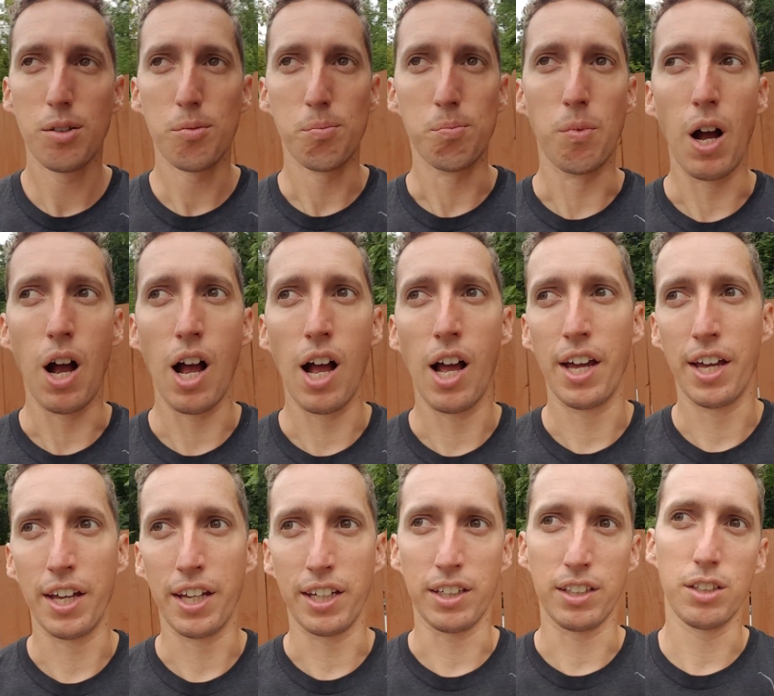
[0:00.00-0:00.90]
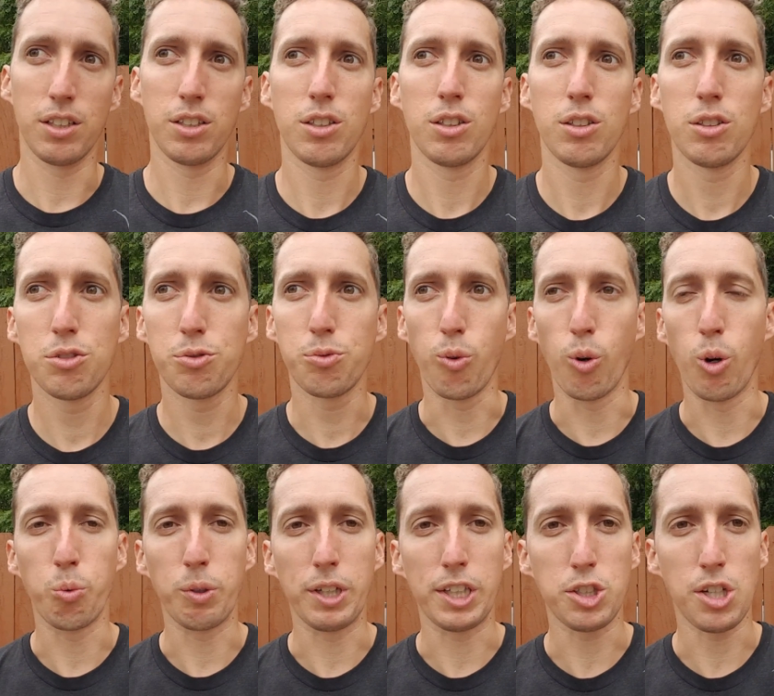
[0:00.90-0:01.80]
my
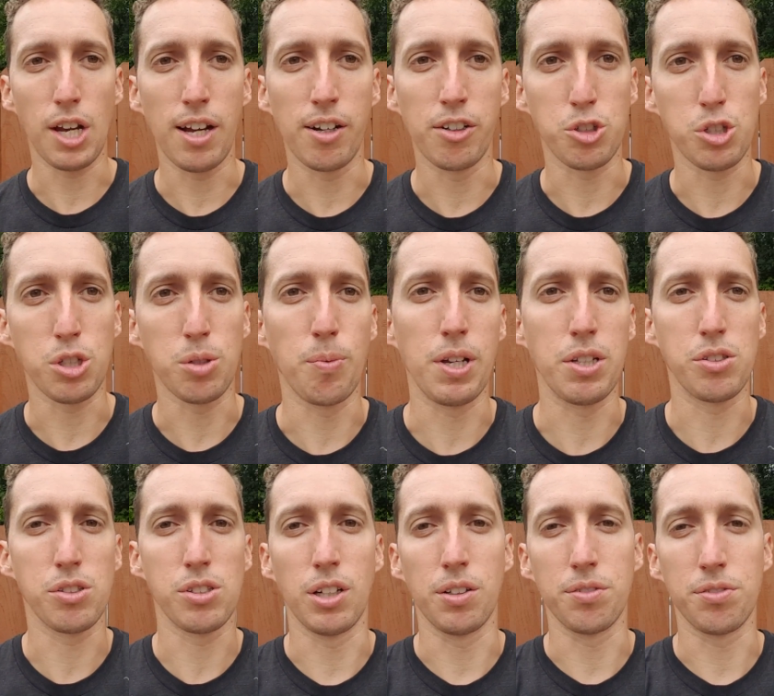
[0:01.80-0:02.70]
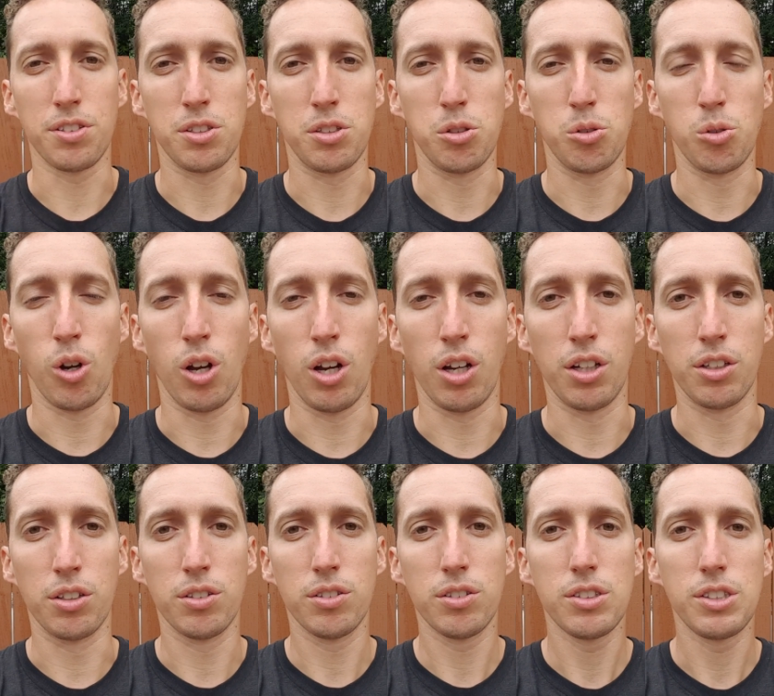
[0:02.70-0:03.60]
four week challenge to myself to do
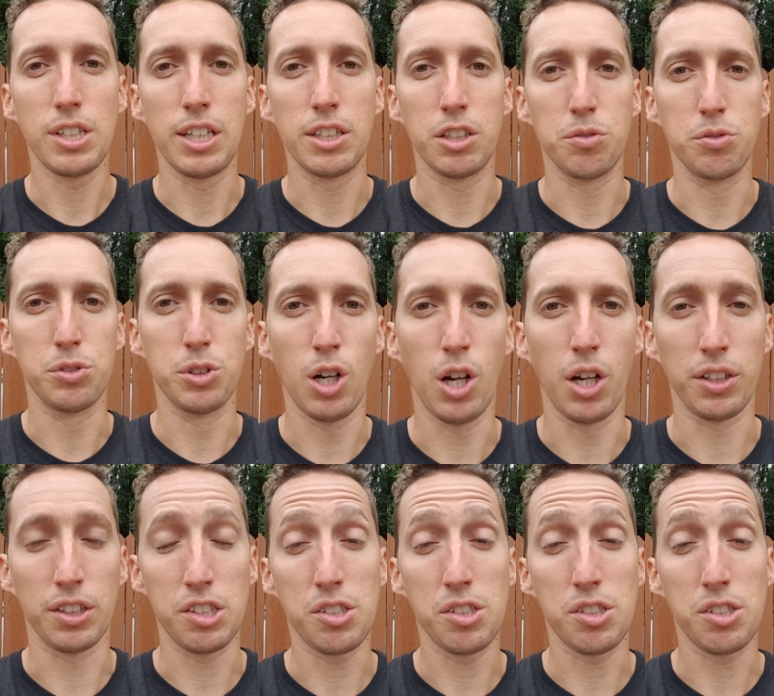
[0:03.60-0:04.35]
a daily vlog.